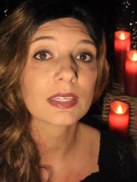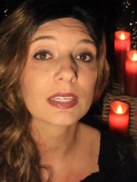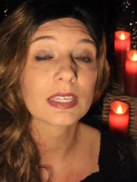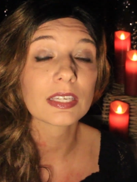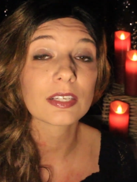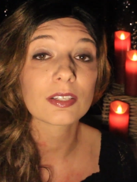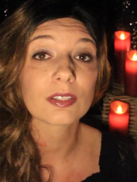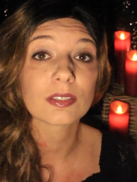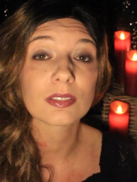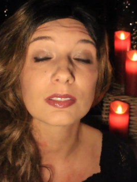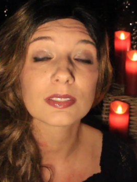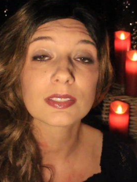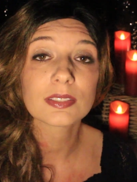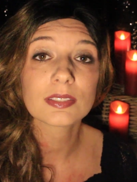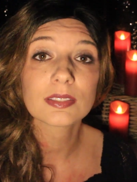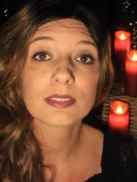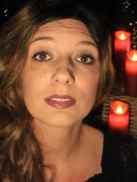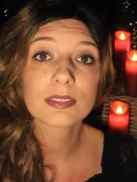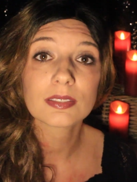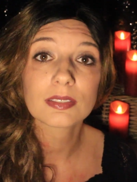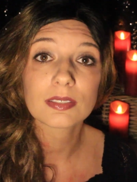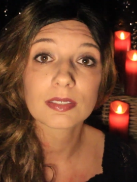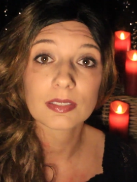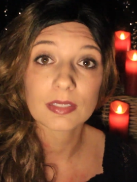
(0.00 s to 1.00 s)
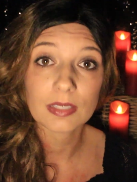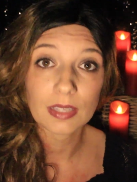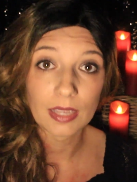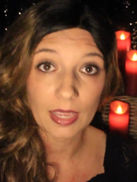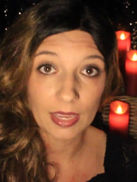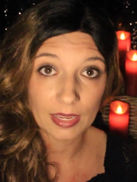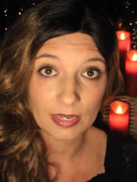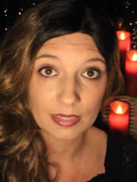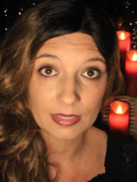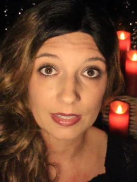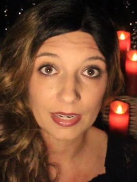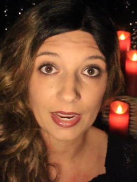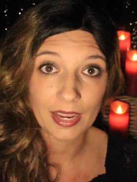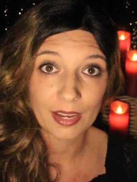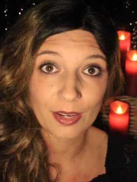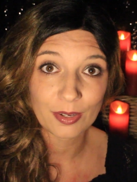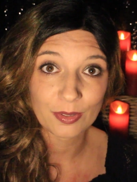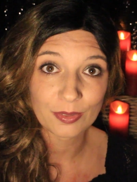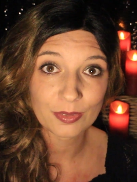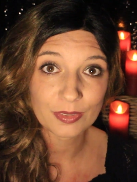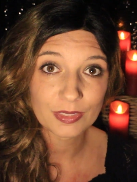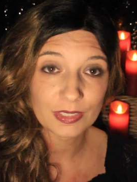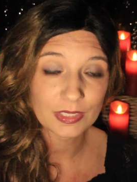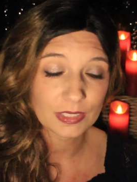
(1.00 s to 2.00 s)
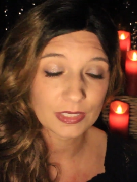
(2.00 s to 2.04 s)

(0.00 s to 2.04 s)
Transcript: guilt, and doubt.